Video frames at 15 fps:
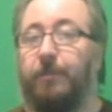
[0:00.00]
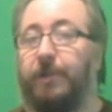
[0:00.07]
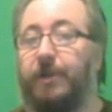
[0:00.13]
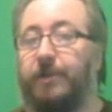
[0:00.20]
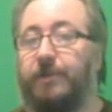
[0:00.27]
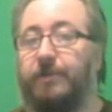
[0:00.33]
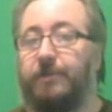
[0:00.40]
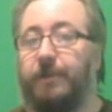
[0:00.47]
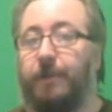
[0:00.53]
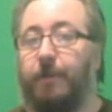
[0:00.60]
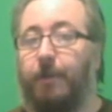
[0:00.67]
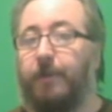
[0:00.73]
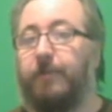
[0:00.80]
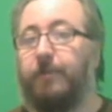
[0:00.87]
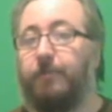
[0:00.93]
but I
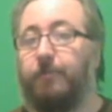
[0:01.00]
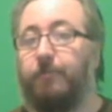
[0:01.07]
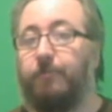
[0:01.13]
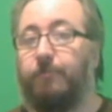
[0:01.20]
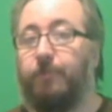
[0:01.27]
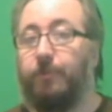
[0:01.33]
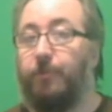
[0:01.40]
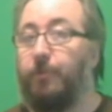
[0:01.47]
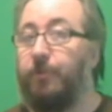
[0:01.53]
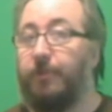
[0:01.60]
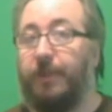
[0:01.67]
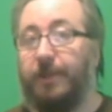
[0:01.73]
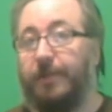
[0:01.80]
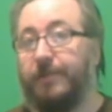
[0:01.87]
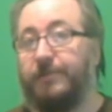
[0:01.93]
wanted to report
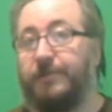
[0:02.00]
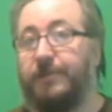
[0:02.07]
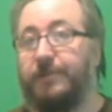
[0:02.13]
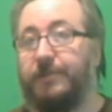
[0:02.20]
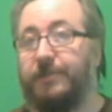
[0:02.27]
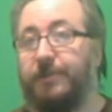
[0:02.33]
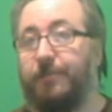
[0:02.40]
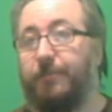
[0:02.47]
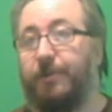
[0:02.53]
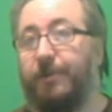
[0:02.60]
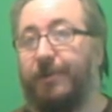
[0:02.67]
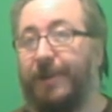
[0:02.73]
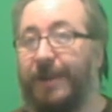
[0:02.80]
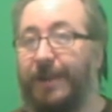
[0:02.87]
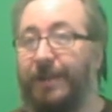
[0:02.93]
that I did see it
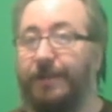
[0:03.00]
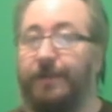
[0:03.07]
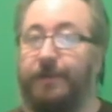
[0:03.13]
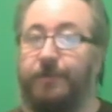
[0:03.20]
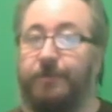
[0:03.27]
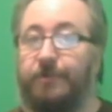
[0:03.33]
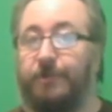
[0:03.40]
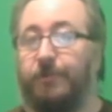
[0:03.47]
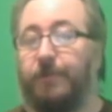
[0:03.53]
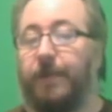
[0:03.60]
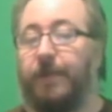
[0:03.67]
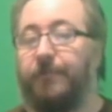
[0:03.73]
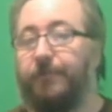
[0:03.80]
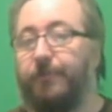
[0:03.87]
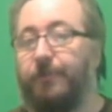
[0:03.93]
somewhere, and it was an
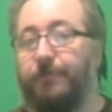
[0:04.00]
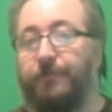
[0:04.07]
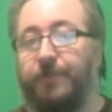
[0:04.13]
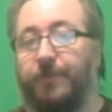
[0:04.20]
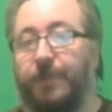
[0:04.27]
okay film.